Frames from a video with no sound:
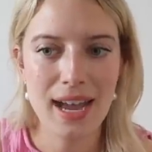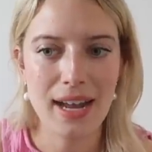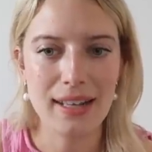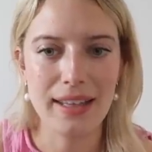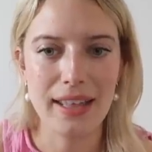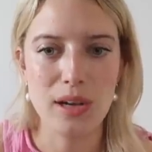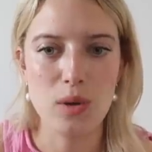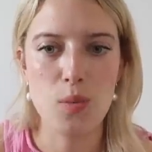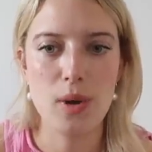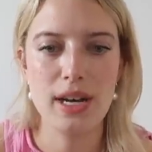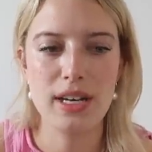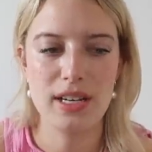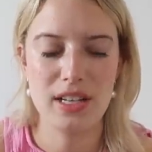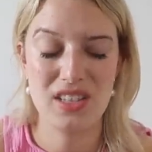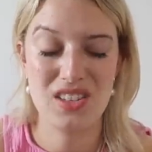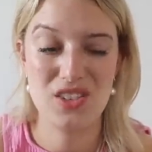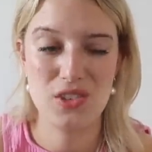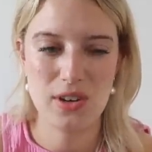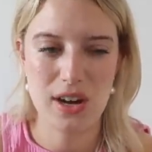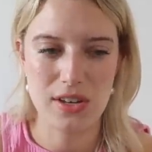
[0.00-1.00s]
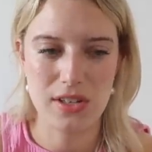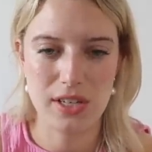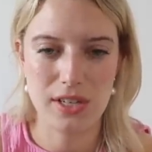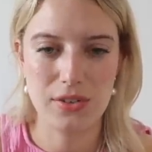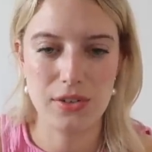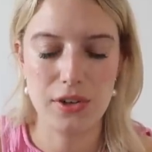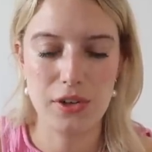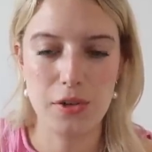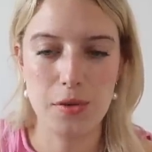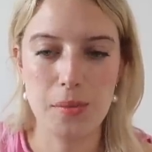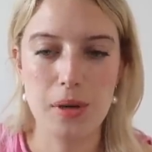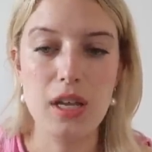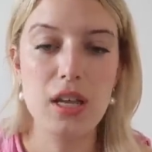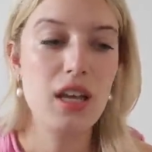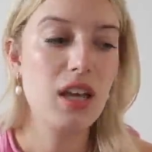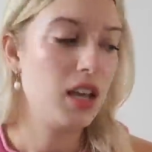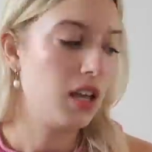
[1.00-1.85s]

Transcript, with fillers: I like went into the dressing room,